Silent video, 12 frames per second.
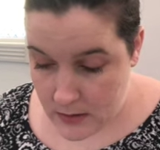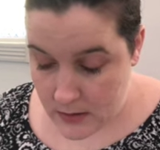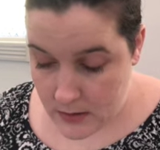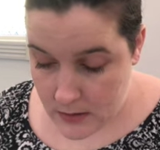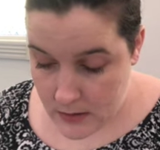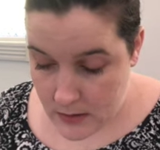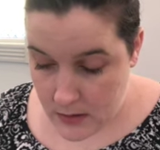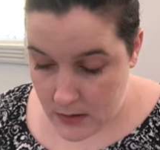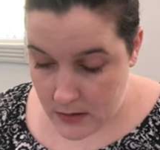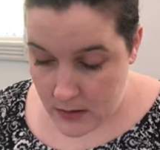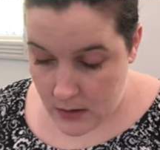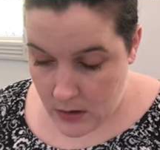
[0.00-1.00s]

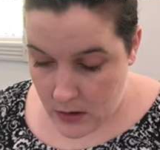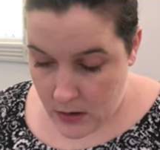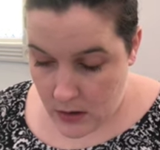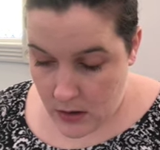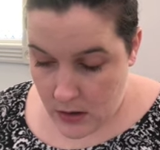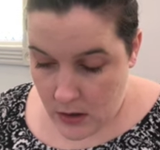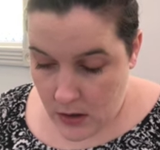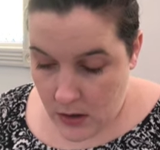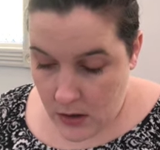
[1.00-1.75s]
Nothing is said.